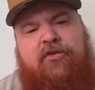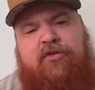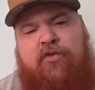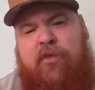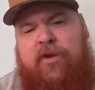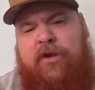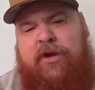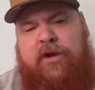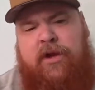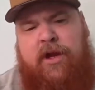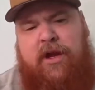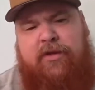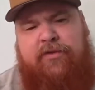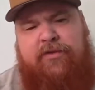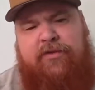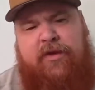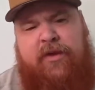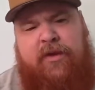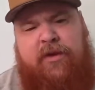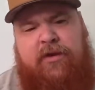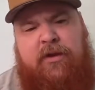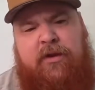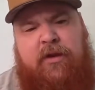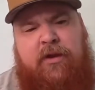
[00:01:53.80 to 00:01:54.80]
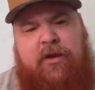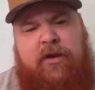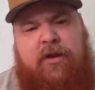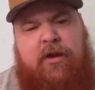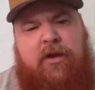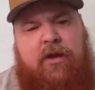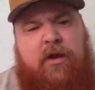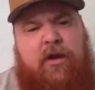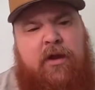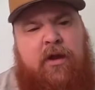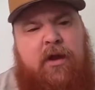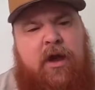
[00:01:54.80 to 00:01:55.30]
and 2019.
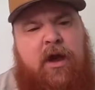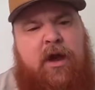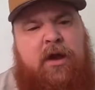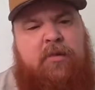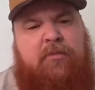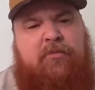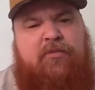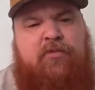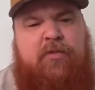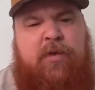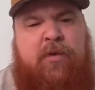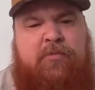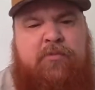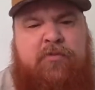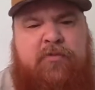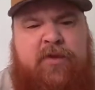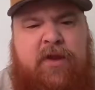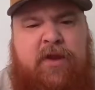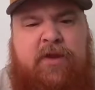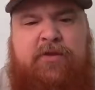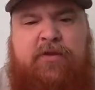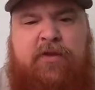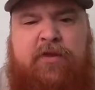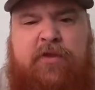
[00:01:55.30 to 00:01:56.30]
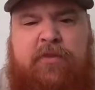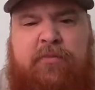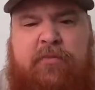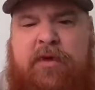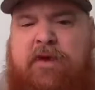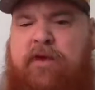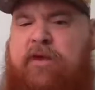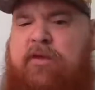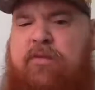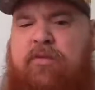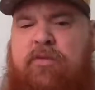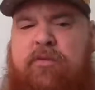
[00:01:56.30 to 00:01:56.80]
Adams represented the
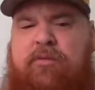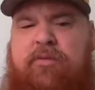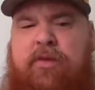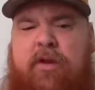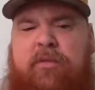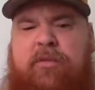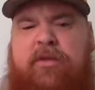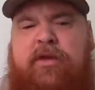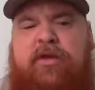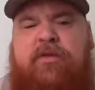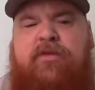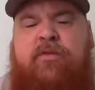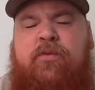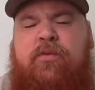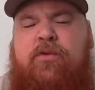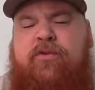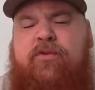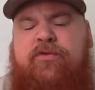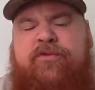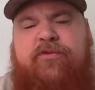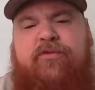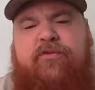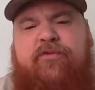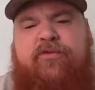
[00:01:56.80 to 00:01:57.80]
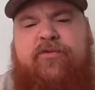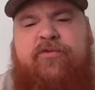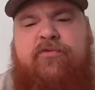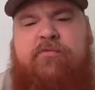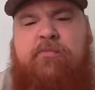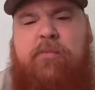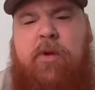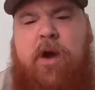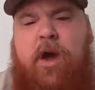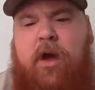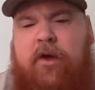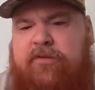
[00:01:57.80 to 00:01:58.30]
Dominican Republic in the World Series
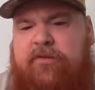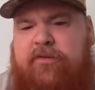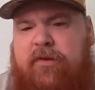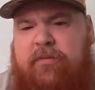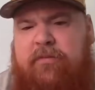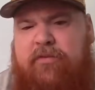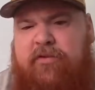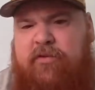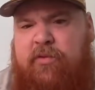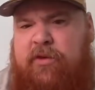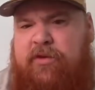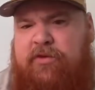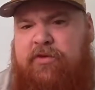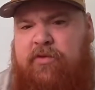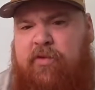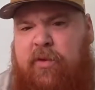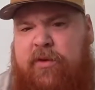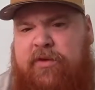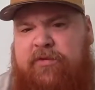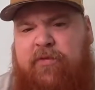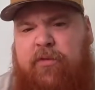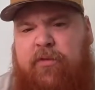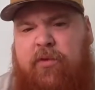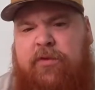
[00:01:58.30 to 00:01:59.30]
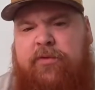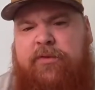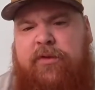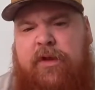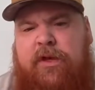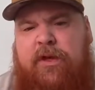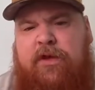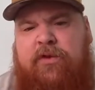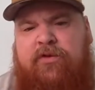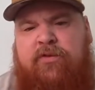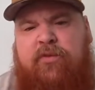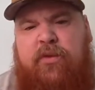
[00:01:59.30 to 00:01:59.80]
of Boxing between
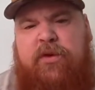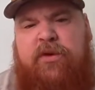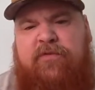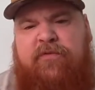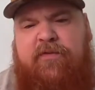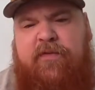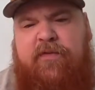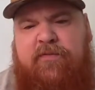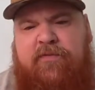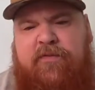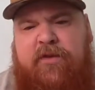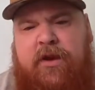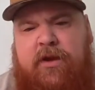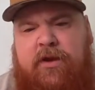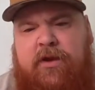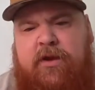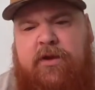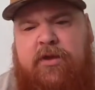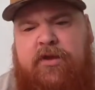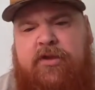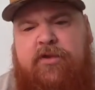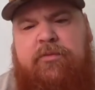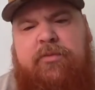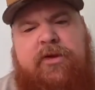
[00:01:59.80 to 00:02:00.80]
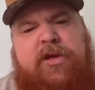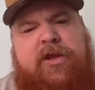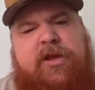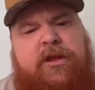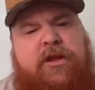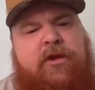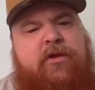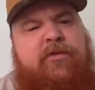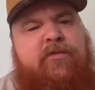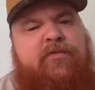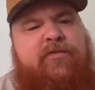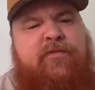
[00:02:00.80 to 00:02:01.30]
2014 and 2015,
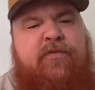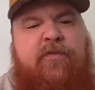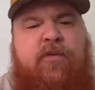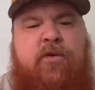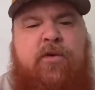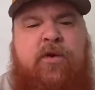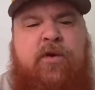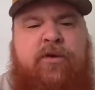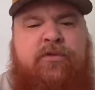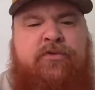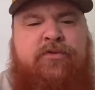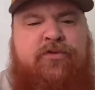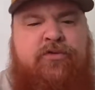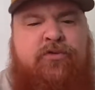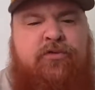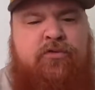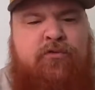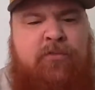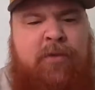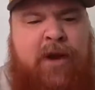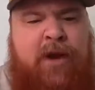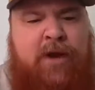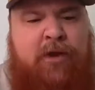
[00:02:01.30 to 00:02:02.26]
accumulating a 4 and 2